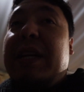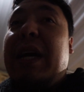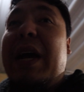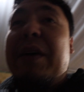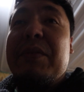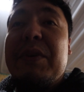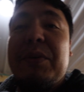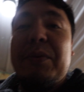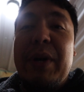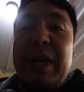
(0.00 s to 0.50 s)
I
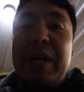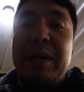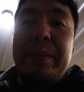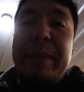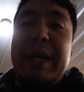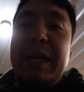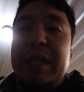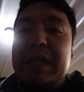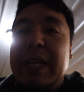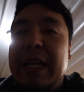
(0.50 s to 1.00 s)
would
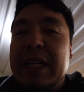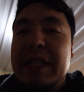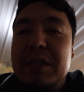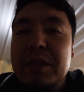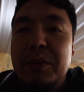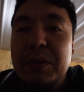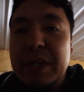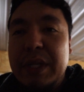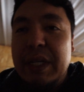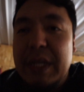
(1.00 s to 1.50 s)
recommend like
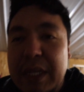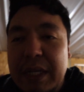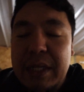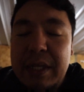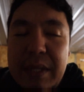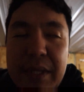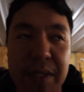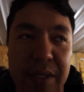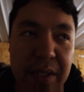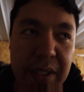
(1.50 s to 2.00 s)
doing
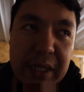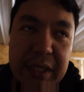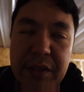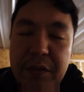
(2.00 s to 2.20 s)
like